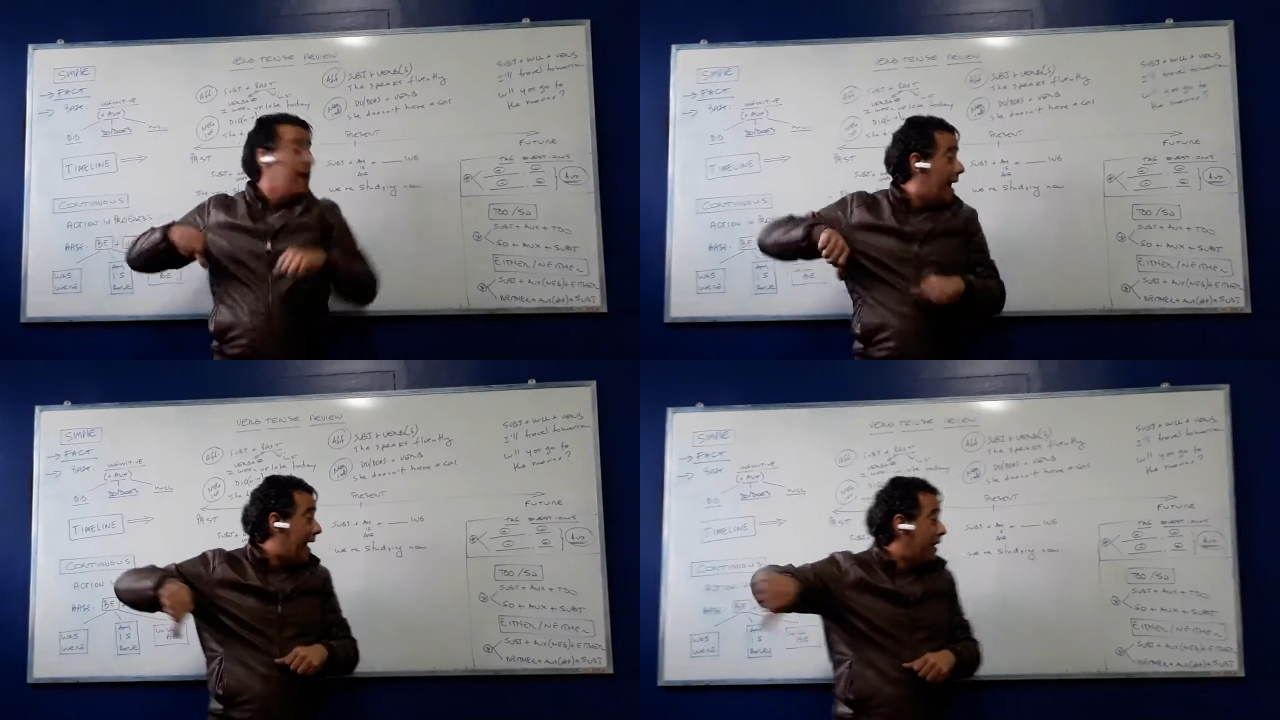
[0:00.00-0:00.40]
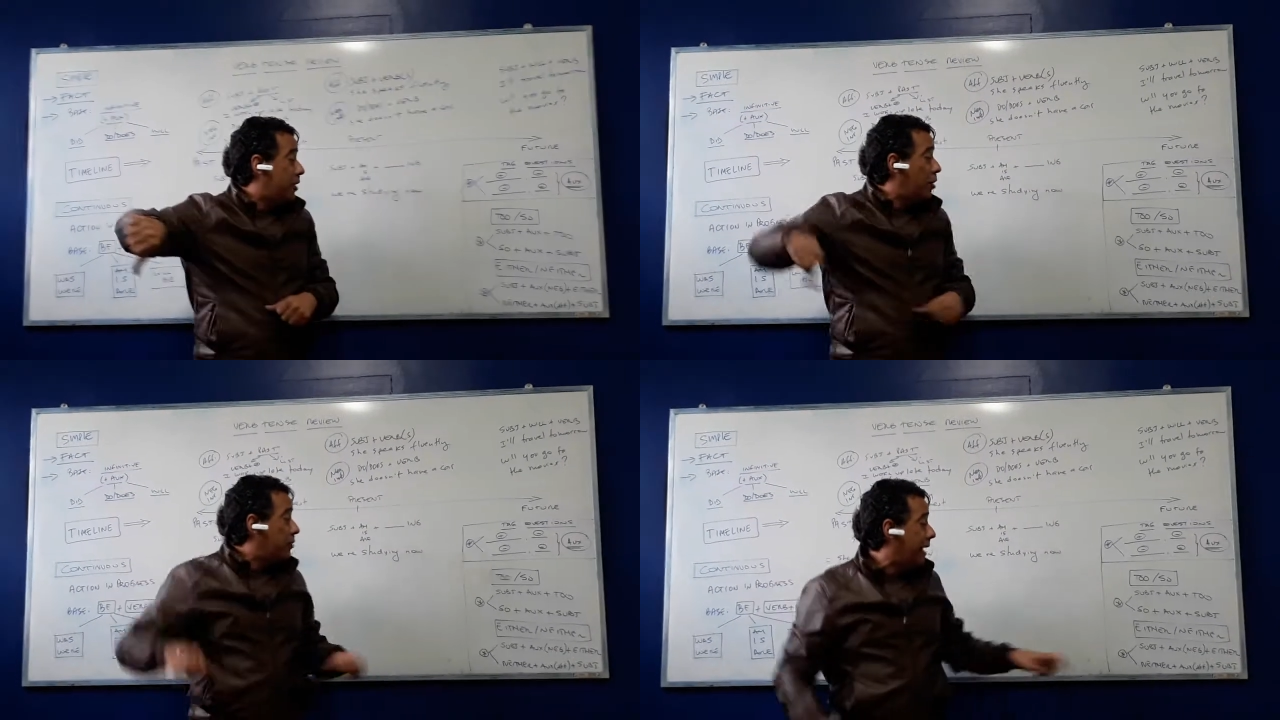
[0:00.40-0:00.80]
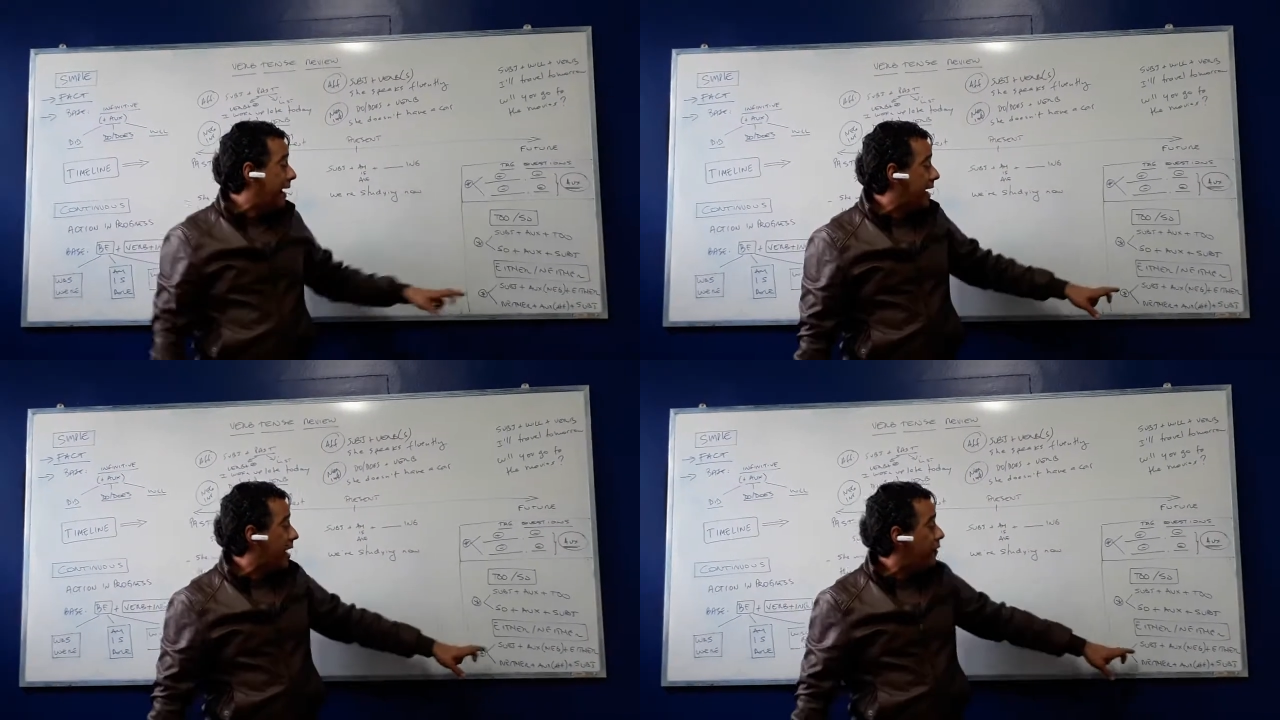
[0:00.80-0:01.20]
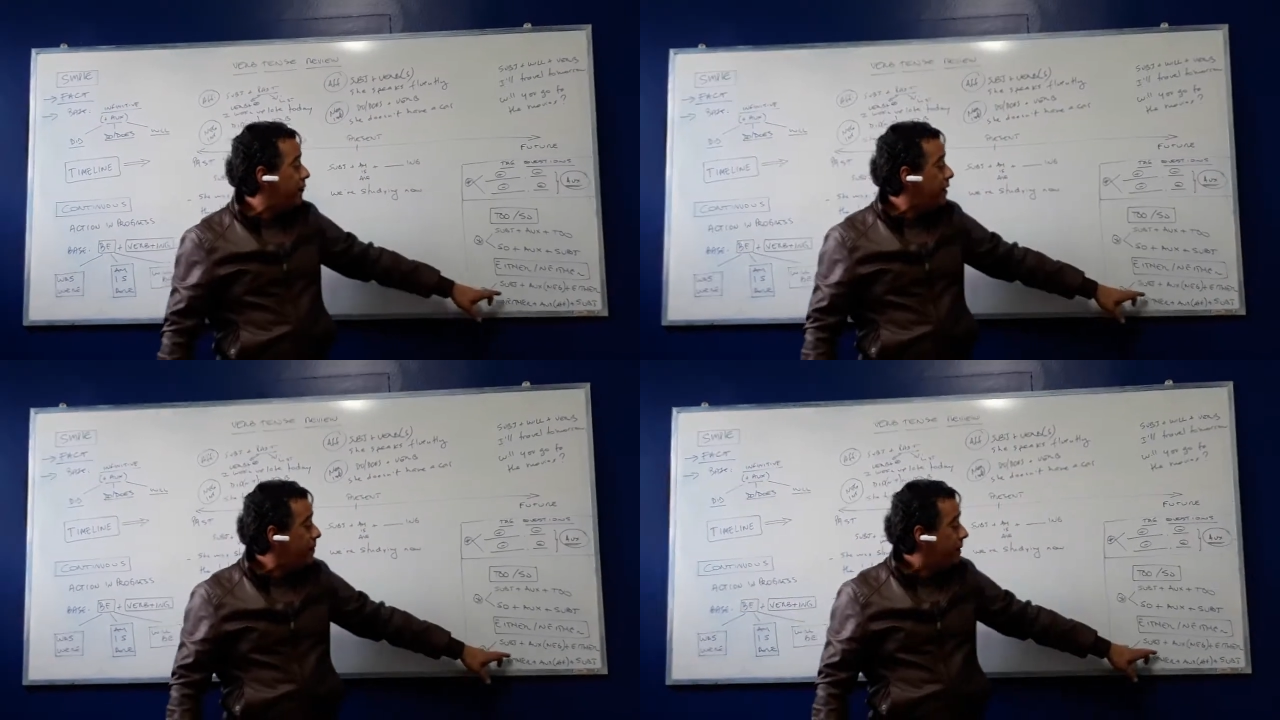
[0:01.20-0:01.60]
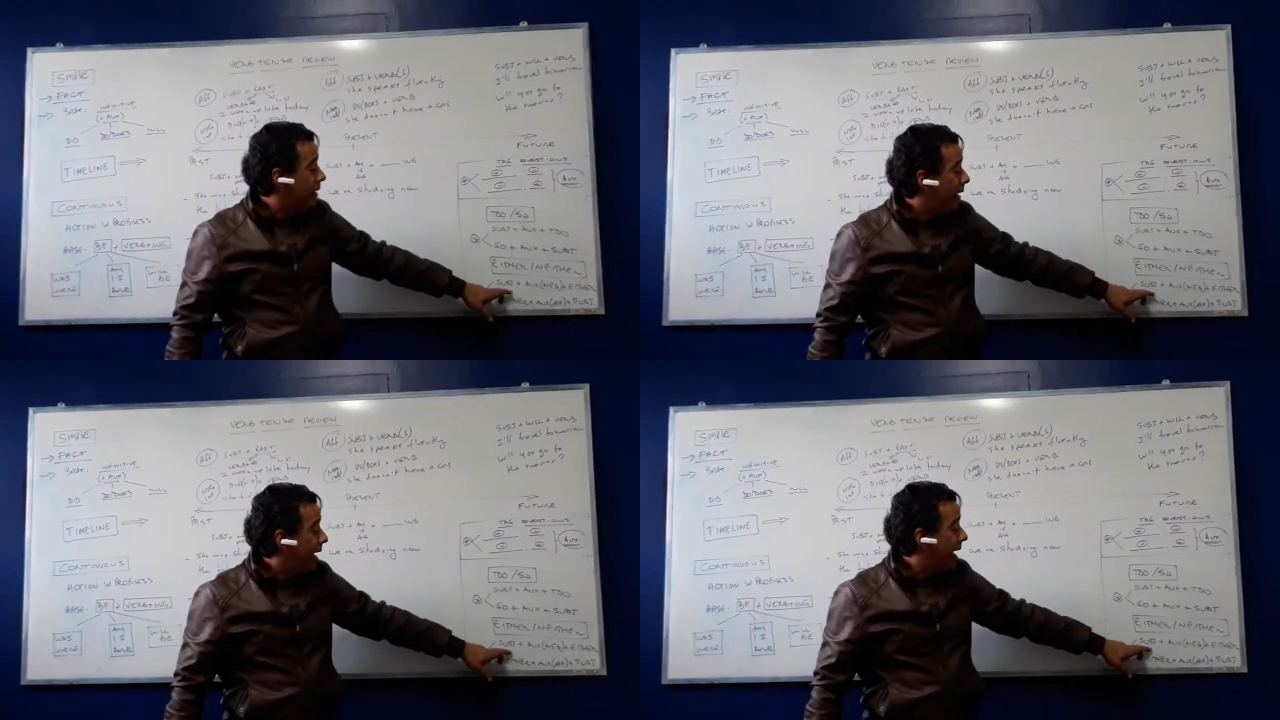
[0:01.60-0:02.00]
I don't like coffee
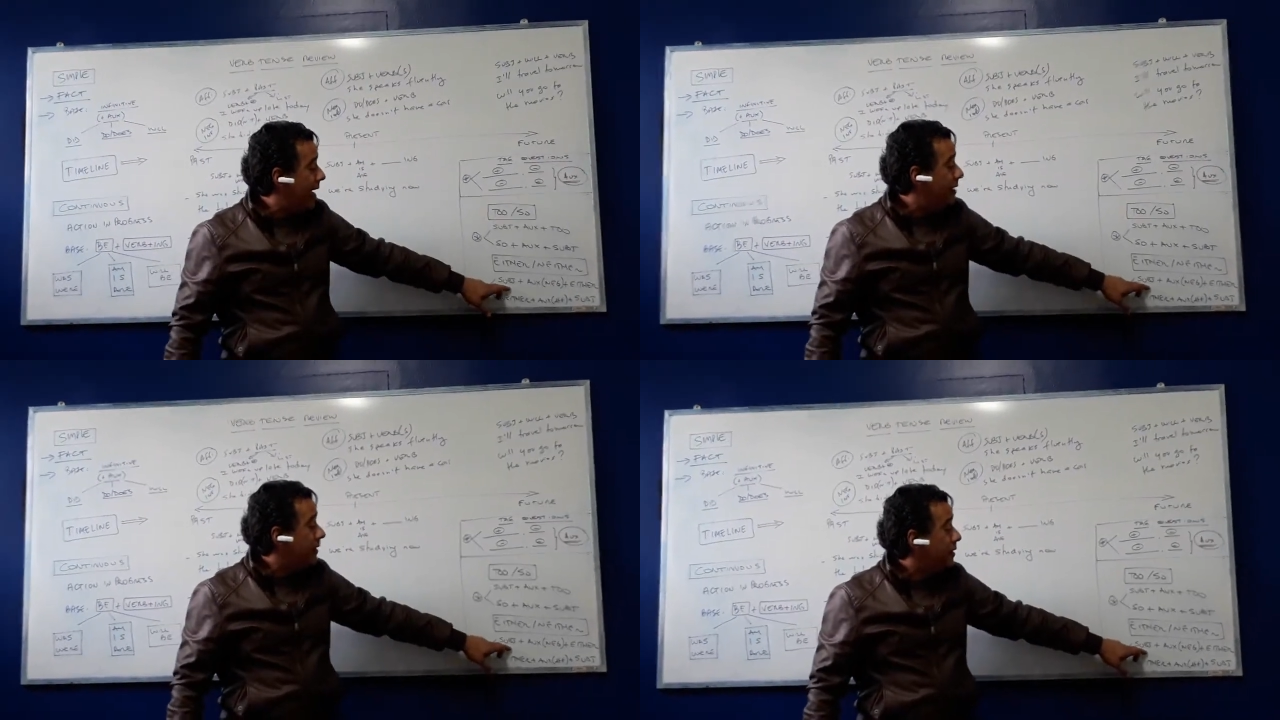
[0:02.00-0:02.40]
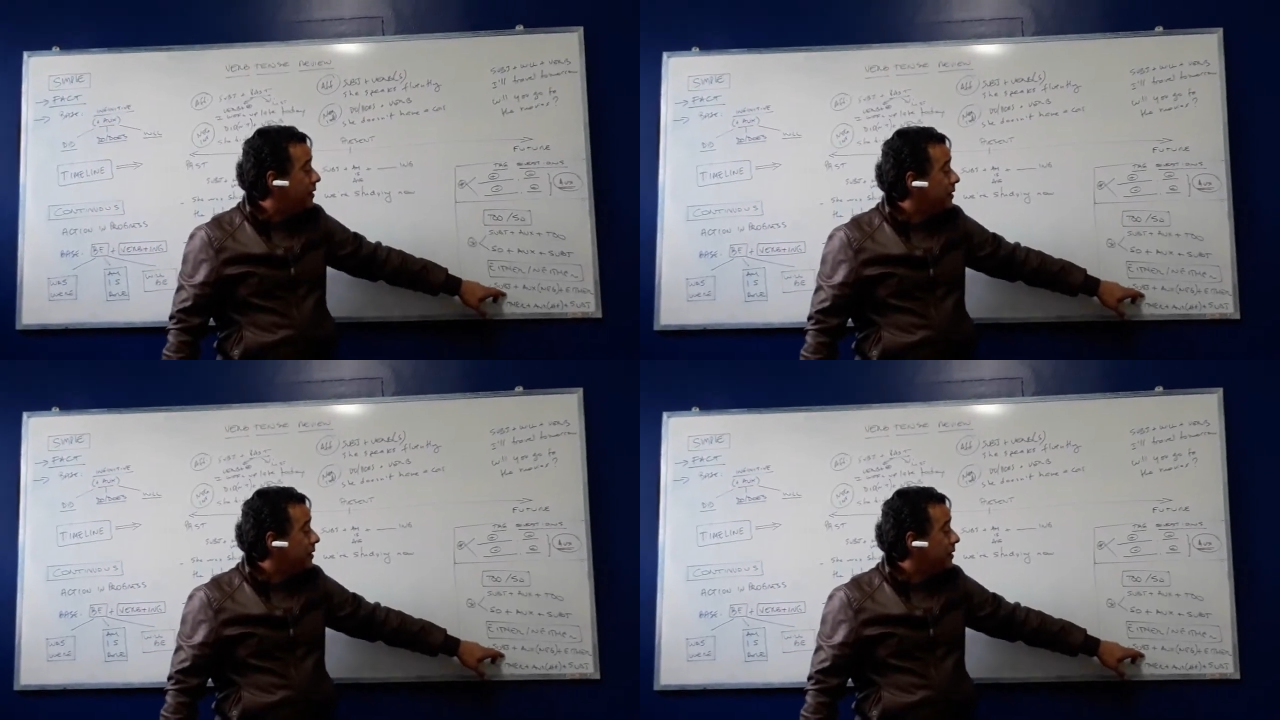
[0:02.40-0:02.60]
and